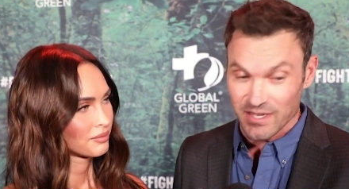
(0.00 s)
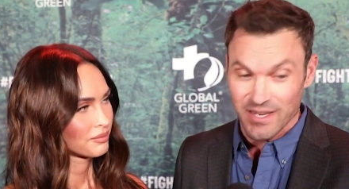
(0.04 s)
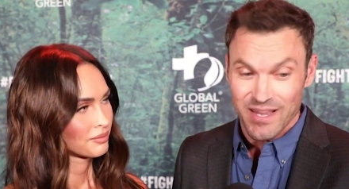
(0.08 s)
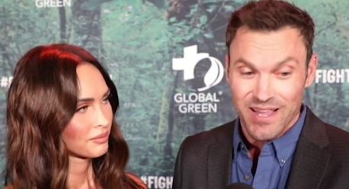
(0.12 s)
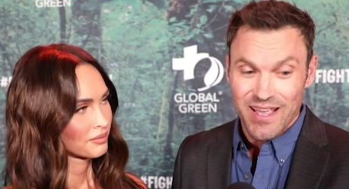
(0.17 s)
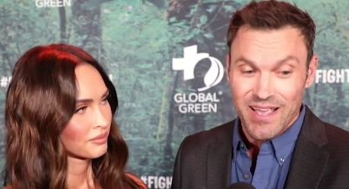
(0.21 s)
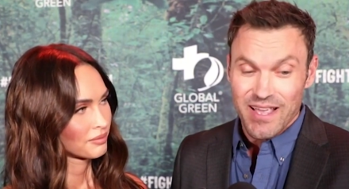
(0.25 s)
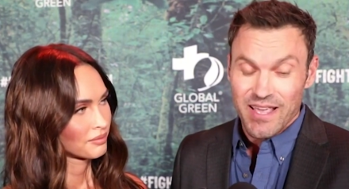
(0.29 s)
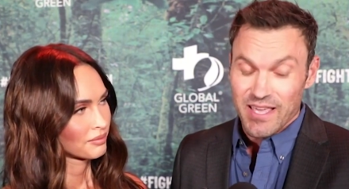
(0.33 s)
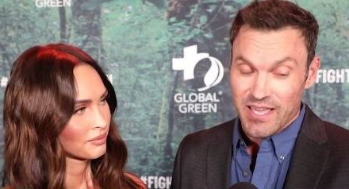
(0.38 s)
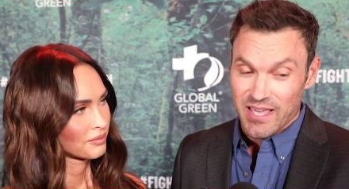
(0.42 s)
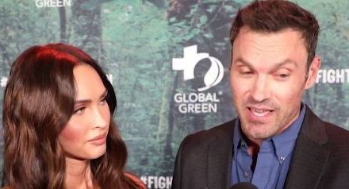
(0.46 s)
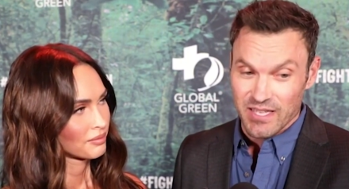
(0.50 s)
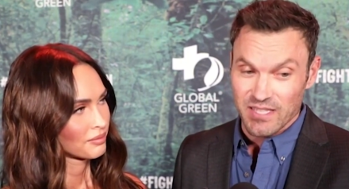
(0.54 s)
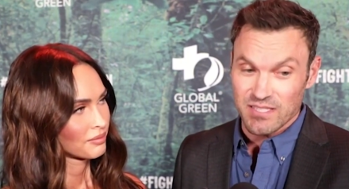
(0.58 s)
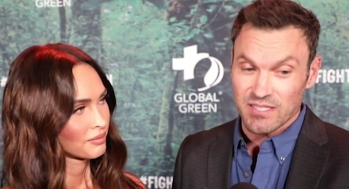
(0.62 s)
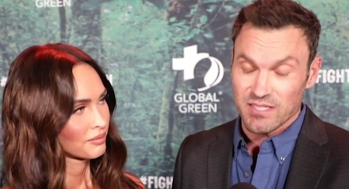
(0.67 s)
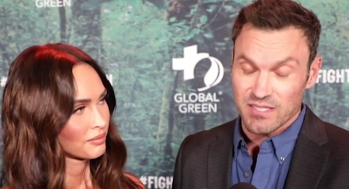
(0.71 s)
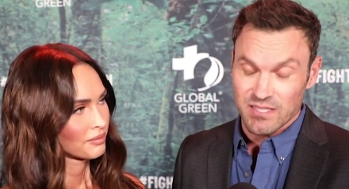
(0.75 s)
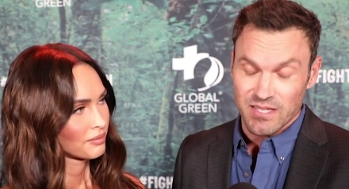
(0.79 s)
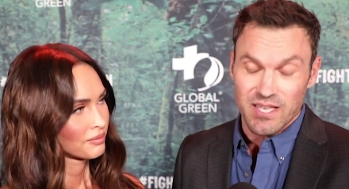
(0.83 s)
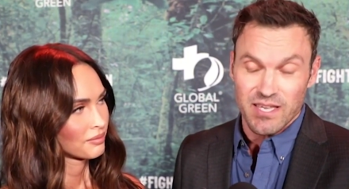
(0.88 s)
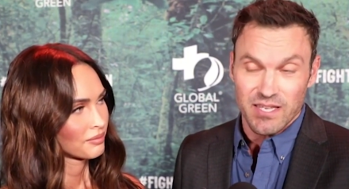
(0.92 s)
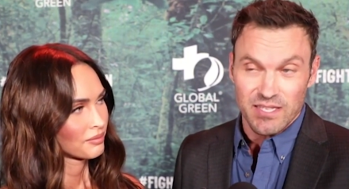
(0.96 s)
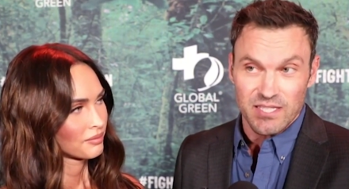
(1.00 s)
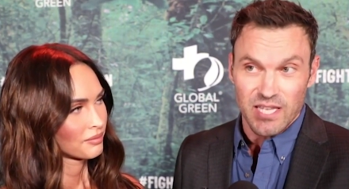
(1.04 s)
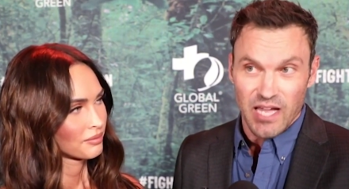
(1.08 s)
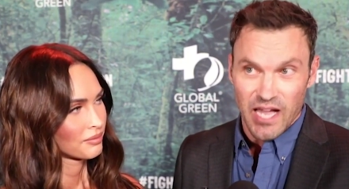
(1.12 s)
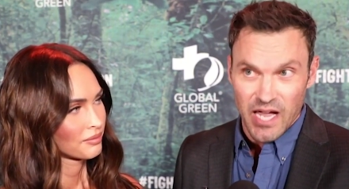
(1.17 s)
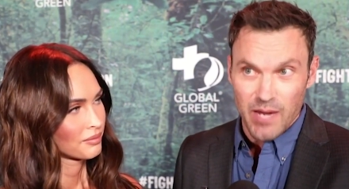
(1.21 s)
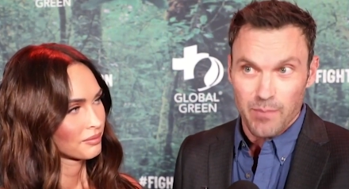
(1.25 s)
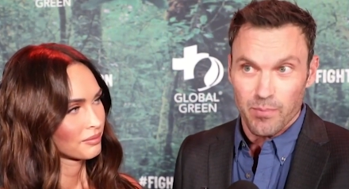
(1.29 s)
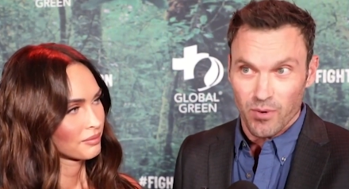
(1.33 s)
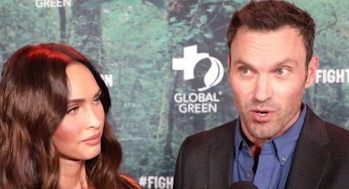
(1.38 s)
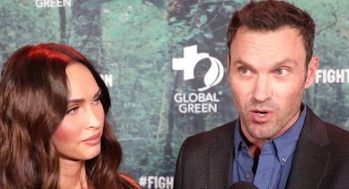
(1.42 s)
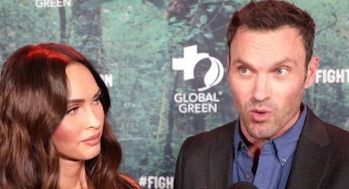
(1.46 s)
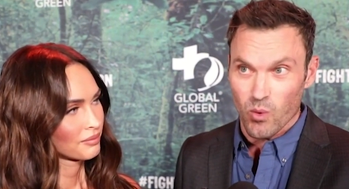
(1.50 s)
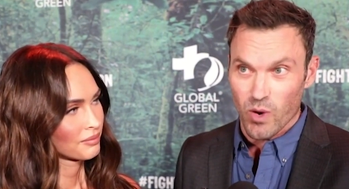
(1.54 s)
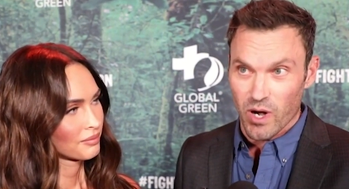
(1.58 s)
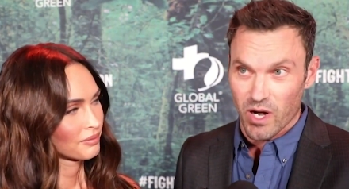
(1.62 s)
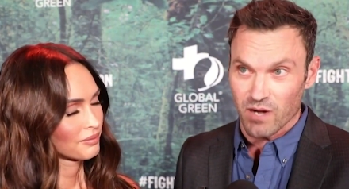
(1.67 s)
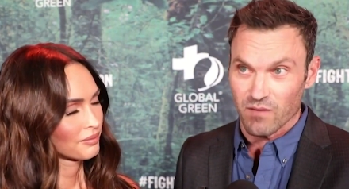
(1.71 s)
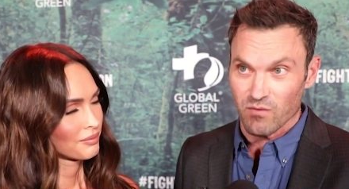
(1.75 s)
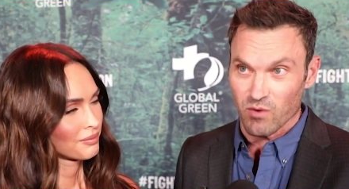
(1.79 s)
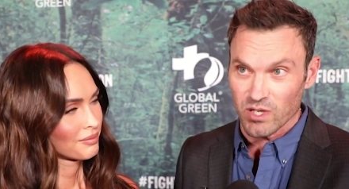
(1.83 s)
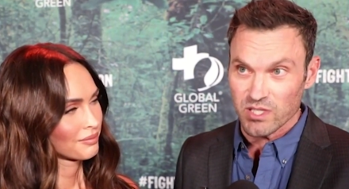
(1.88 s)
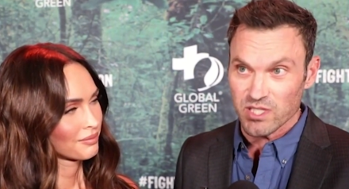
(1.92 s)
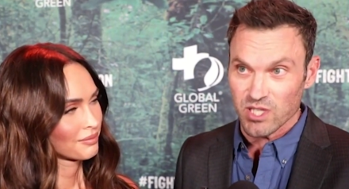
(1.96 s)
Speaker 1: and he's he's hyper aware
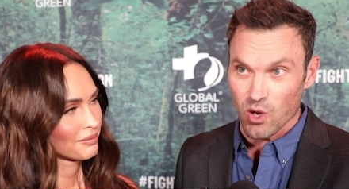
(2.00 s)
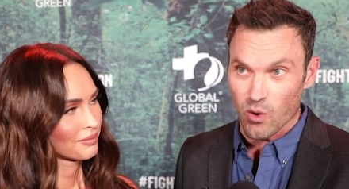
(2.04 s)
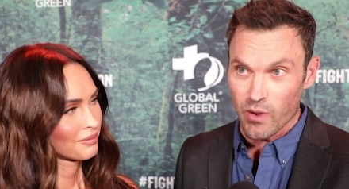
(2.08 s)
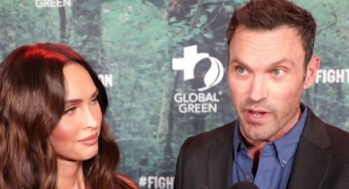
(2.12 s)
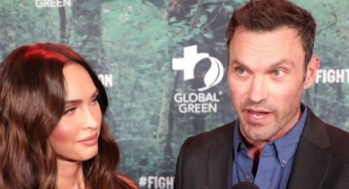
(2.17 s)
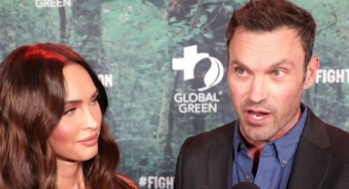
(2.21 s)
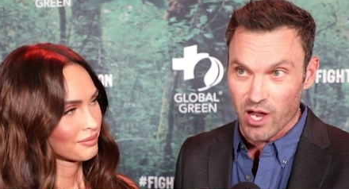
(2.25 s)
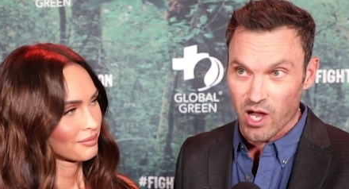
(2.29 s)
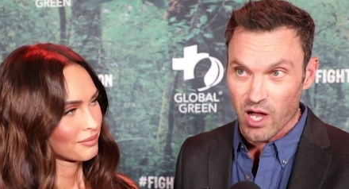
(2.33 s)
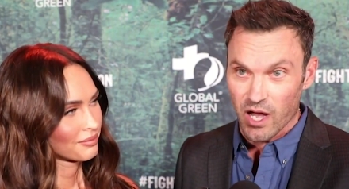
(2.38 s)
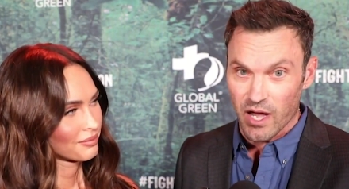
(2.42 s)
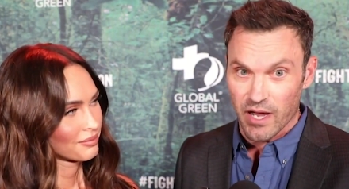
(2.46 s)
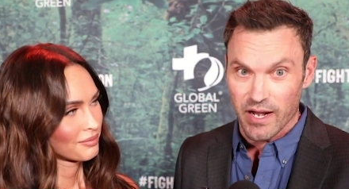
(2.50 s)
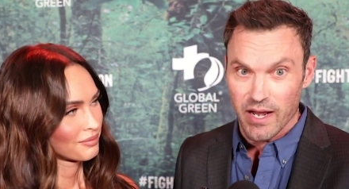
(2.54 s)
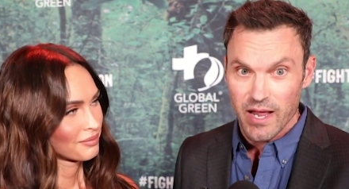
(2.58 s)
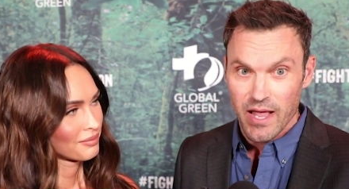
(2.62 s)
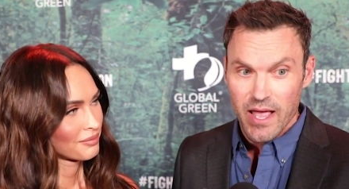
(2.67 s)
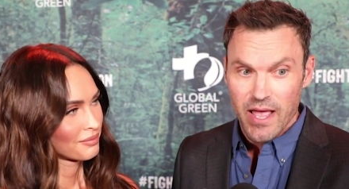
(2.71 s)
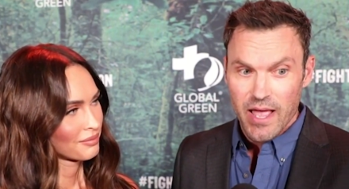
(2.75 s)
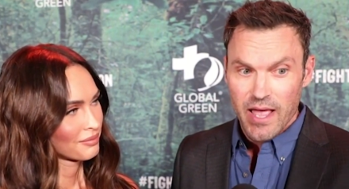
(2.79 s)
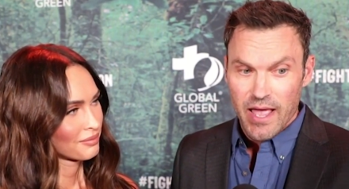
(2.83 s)
of what's going on.